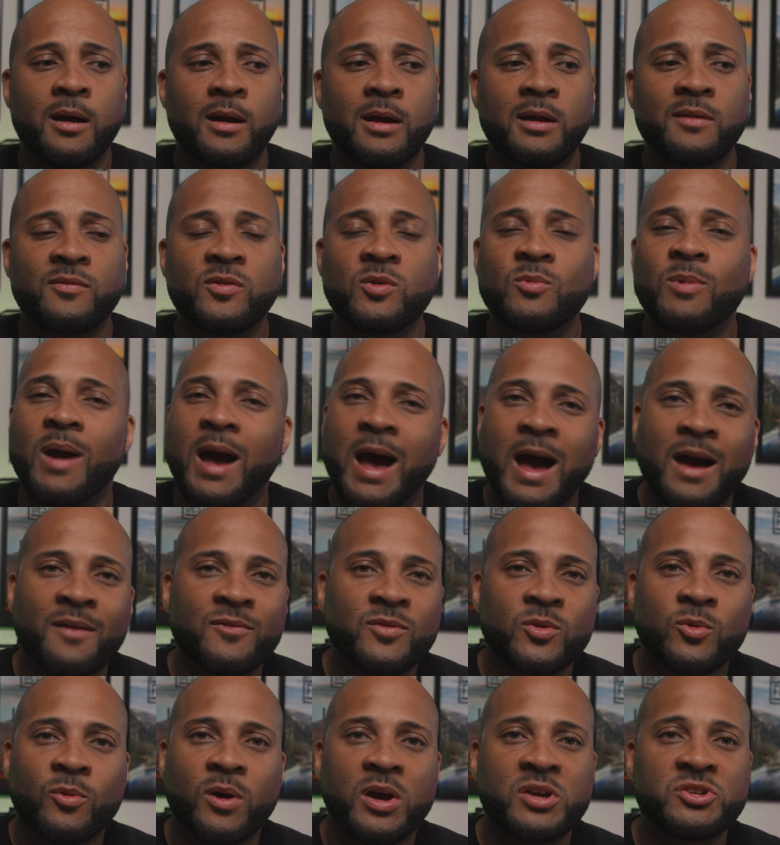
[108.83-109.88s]
if you have
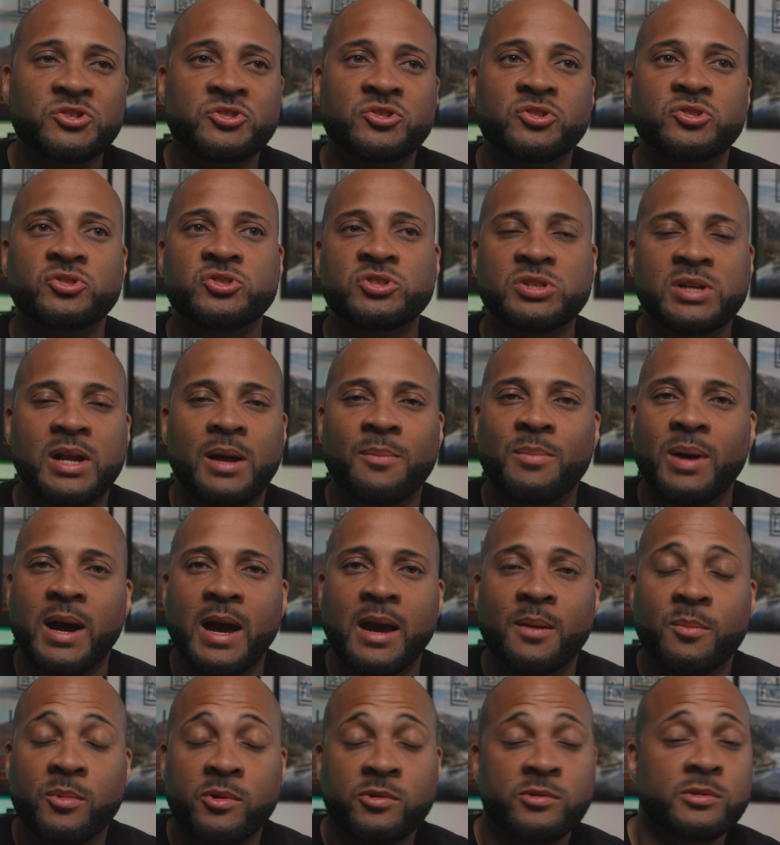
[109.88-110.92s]
the question, should I buy
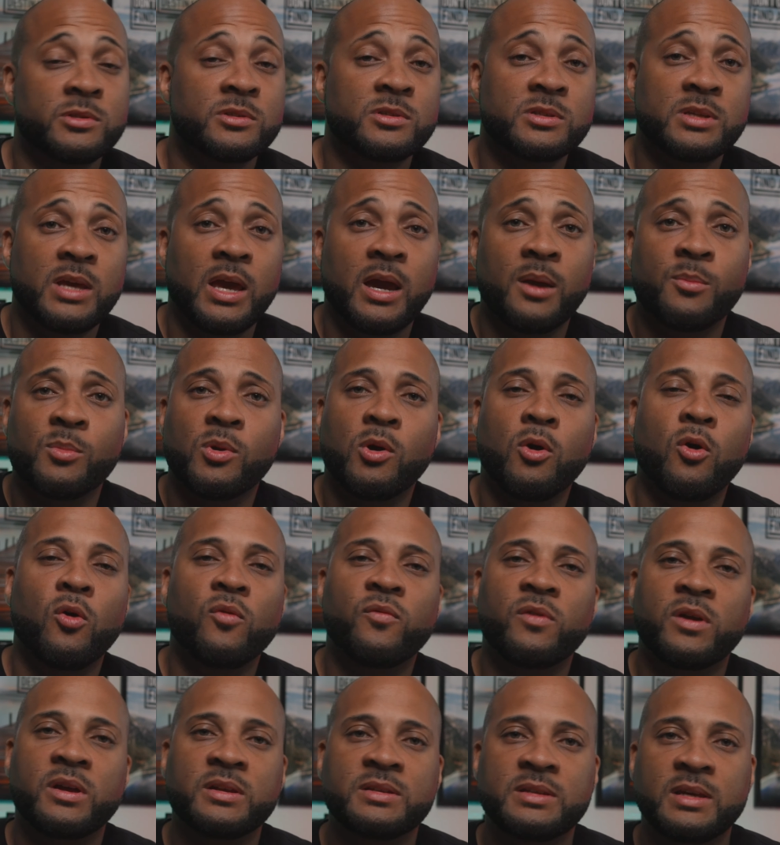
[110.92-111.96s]
a mirrorless camera
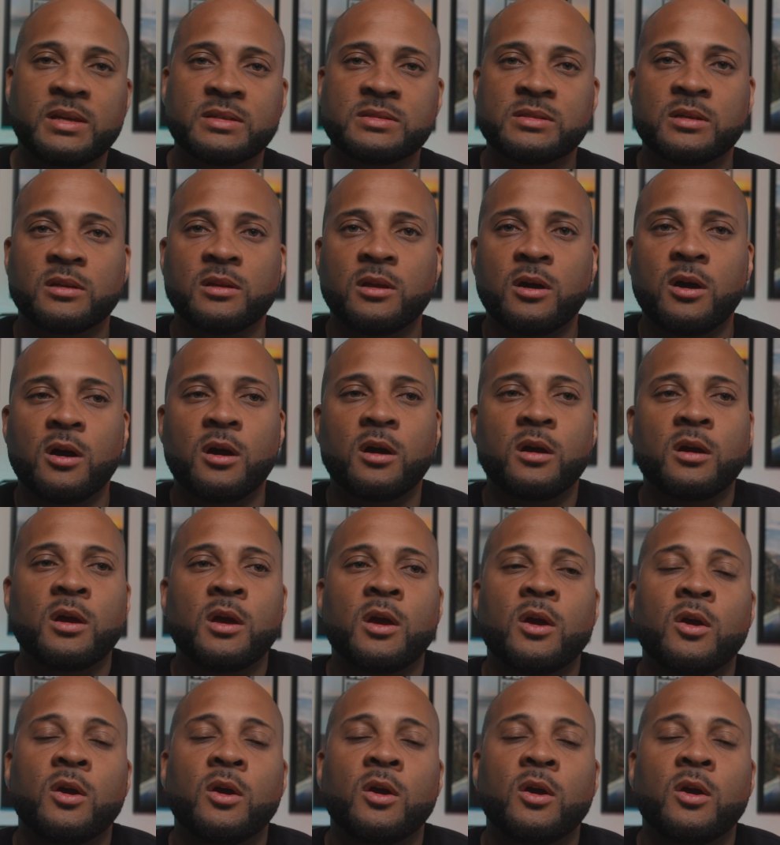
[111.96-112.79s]
over a DSLR?